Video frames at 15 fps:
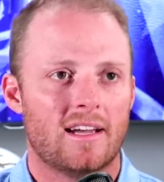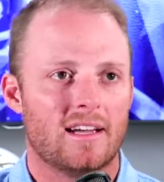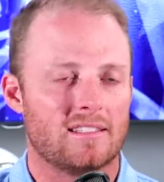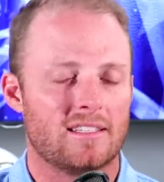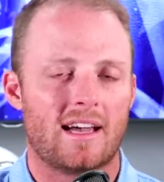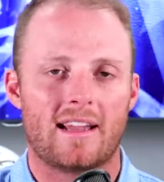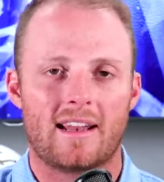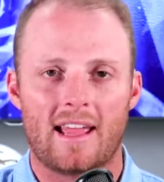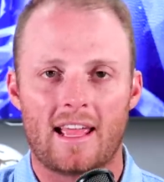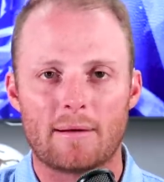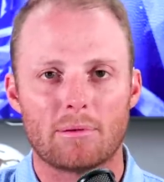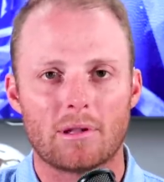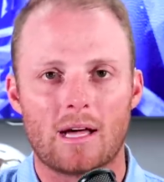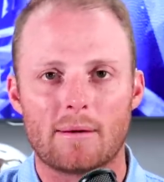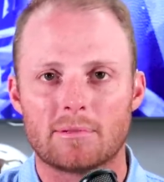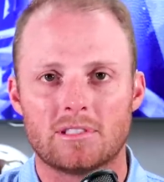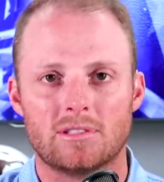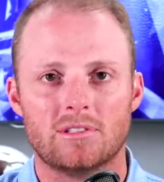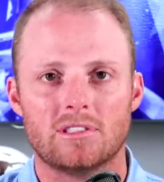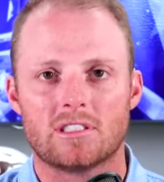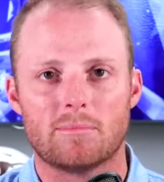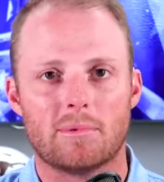has had ample
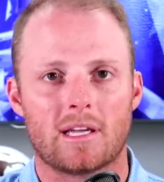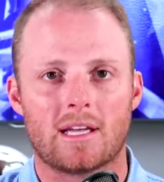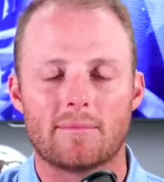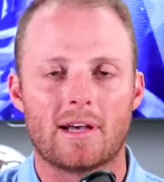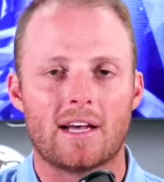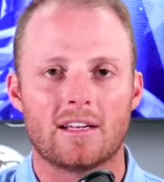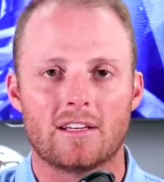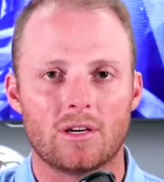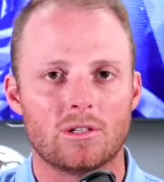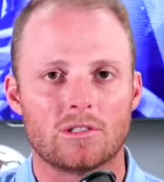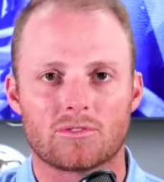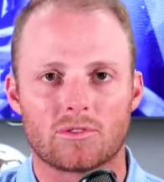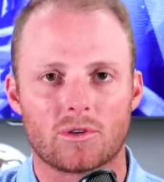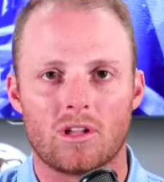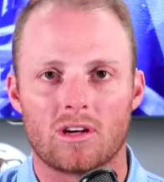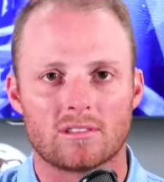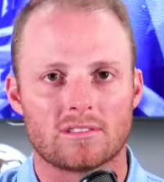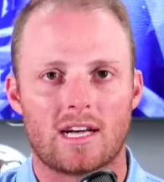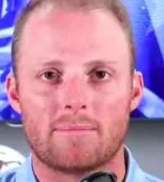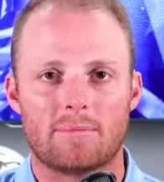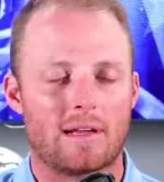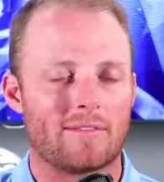opportunities to become a head coach long time.